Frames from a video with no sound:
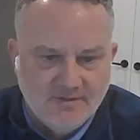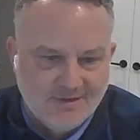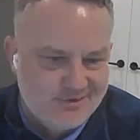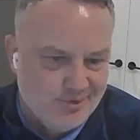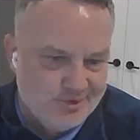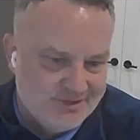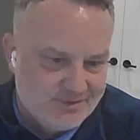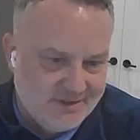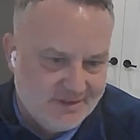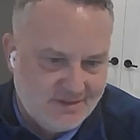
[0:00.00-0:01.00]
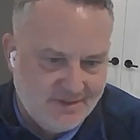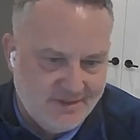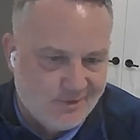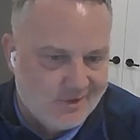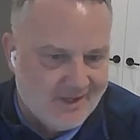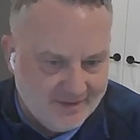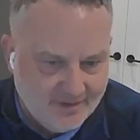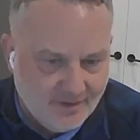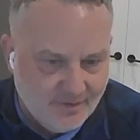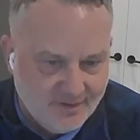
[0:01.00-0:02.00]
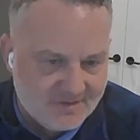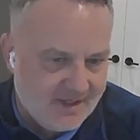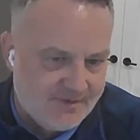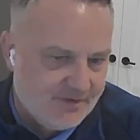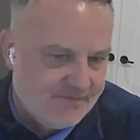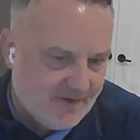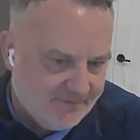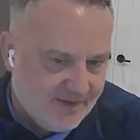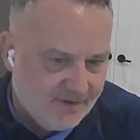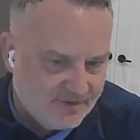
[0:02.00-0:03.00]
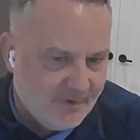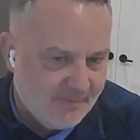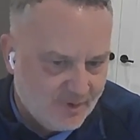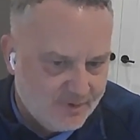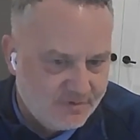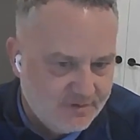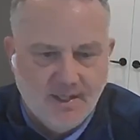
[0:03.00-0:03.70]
a school district in Orlando that's got 35,000 members,